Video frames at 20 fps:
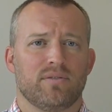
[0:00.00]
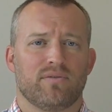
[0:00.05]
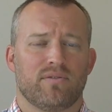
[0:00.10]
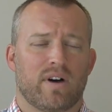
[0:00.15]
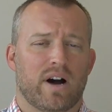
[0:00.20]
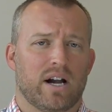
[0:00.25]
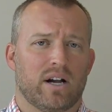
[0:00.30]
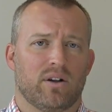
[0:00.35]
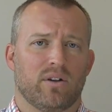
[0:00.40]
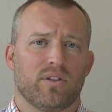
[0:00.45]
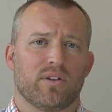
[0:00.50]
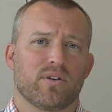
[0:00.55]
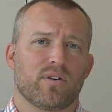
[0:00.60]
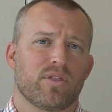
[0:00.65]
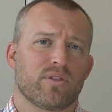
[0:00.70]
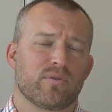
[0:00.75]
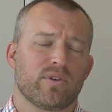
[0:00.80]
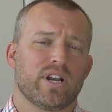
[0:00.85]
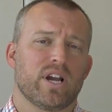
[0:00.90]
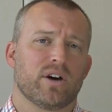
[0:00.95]
file their
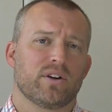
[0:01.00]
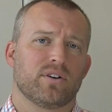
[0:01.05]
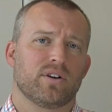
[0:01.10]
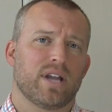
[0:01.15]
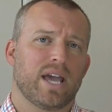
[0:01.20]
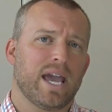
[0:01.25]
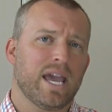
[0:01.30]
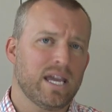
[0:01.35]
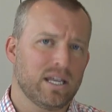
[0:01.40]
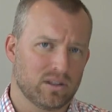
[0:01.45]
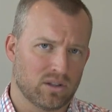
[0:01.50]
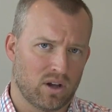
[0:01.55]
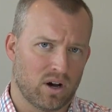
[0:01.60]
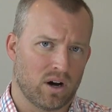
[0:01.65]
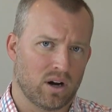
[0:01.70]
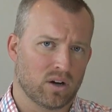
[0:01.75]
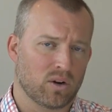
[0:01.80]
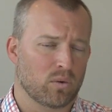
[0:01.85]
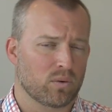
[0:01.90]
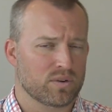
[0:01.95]
300A
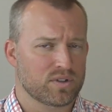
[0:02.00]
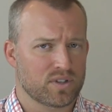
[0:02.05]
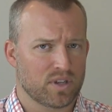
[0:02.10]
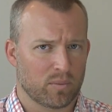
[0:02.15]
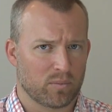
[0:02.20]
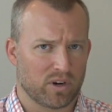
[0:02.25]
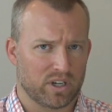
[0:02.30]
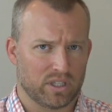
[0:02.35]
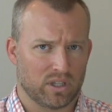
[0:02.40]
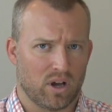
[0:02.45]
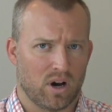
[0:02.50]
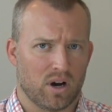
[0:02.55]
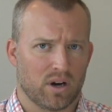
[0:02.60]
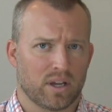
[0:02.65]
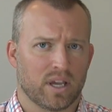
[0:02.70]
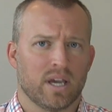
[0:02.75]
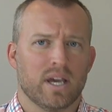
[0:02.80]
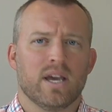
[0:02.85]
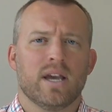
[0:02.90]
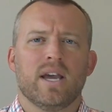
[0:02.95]
log or summary
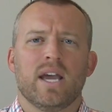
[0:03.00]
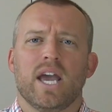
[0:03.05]
log,